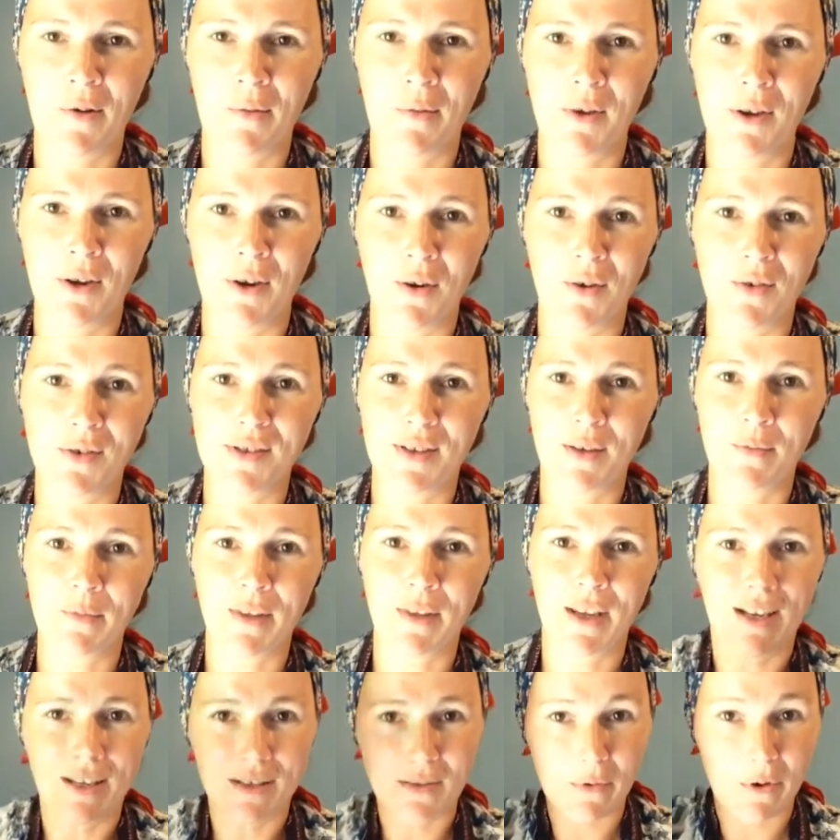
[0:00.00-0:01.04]
you know, some
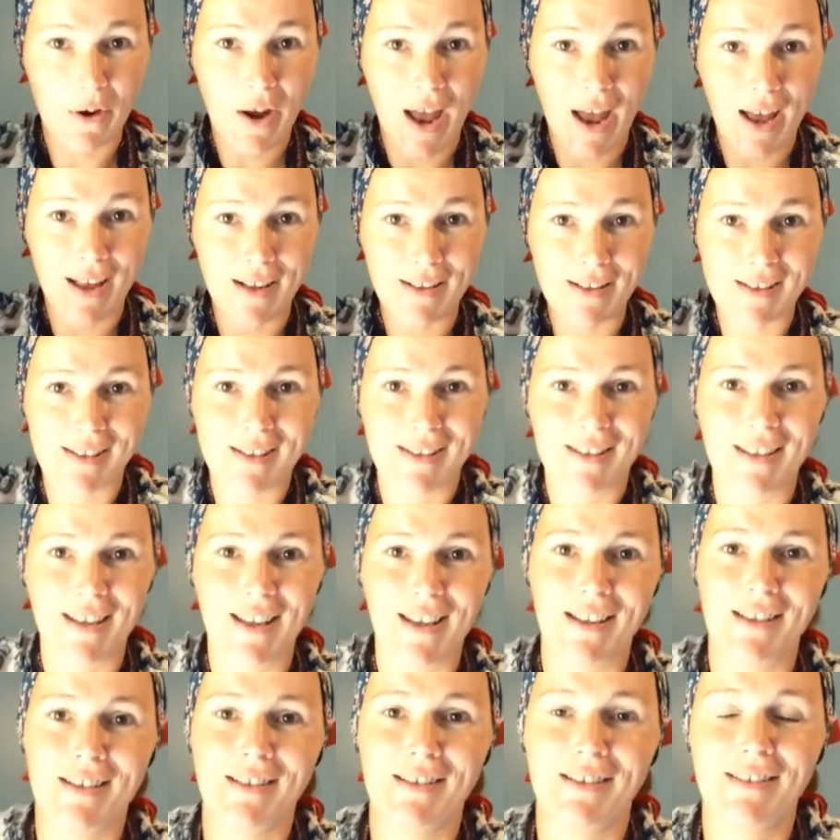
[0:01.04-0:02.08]
ladies wear hats,
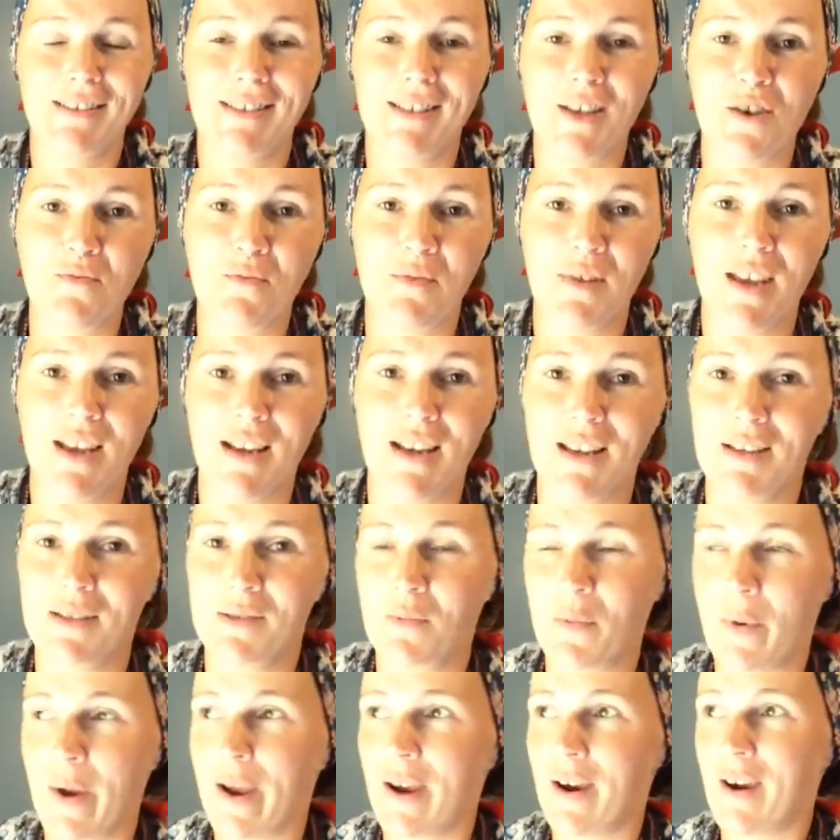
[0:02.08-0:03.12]
and some ladies
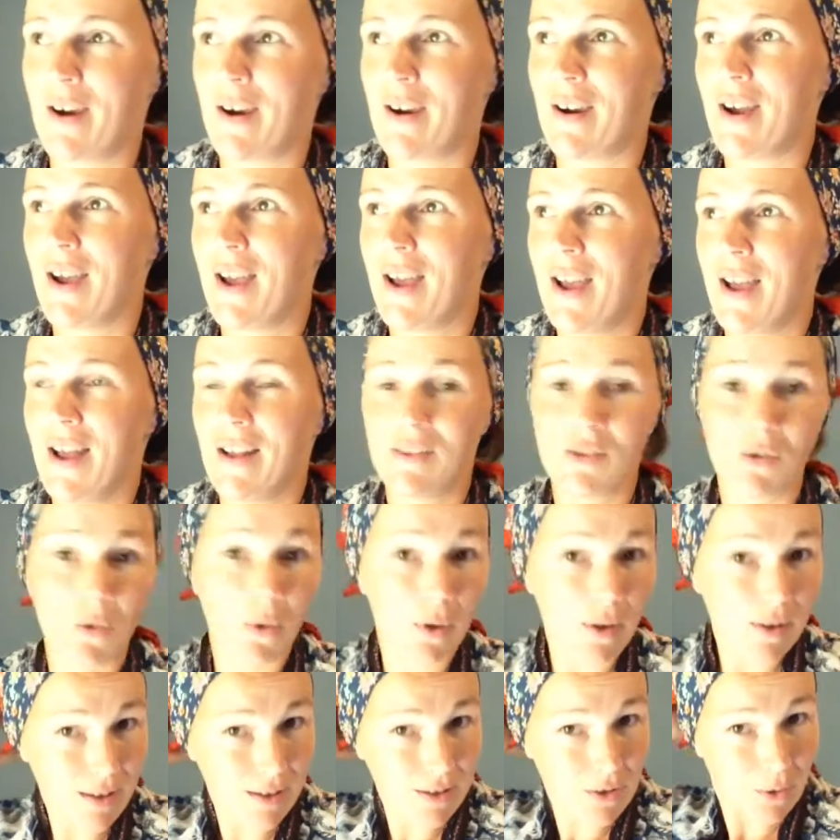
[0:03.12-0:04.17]
wear
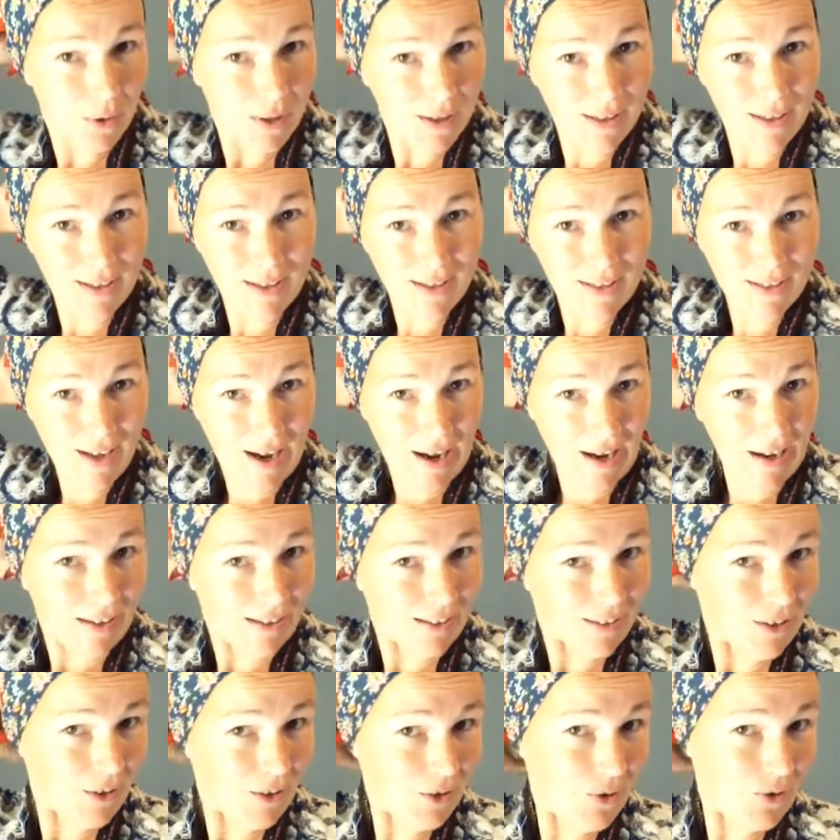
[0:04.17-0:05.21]
the doily
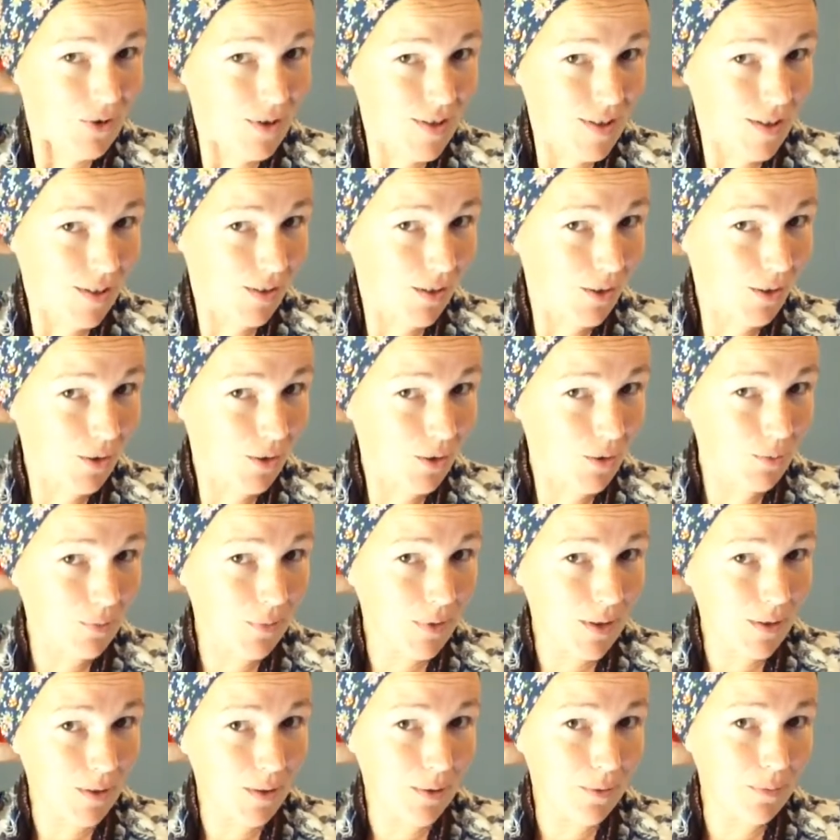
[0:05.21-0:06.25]
kind, you know, just
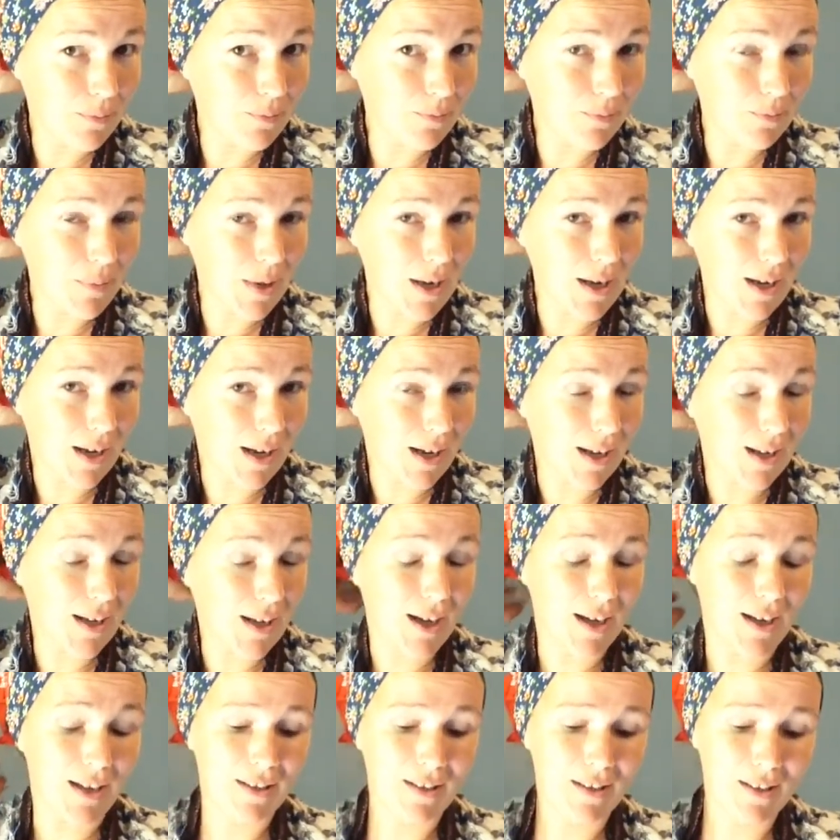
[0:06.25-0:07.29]
the Mennonite
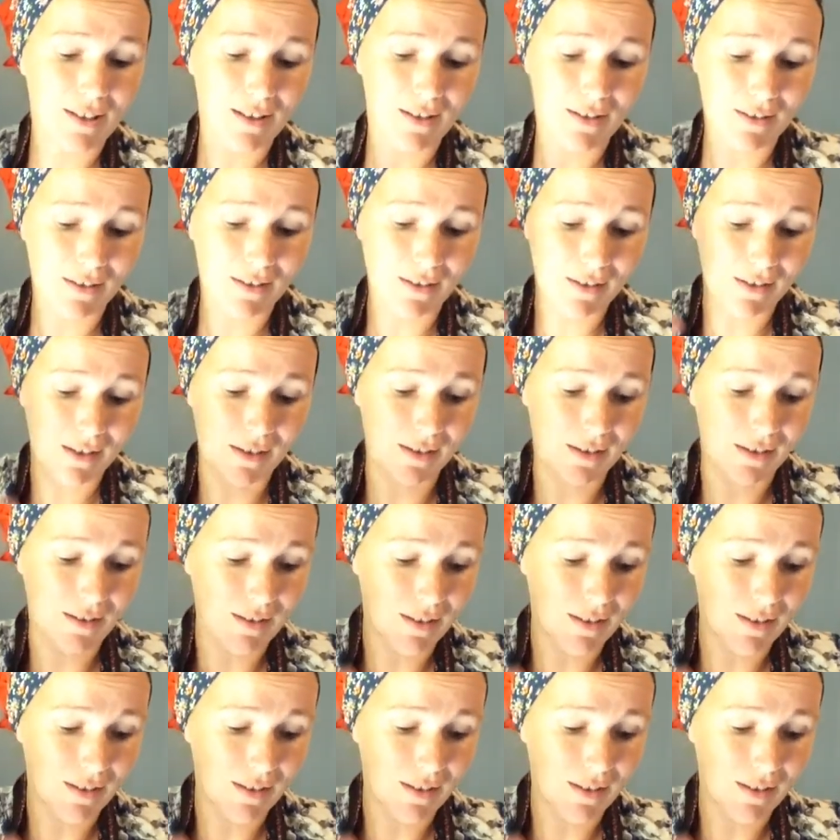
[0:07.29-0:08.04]
kind, the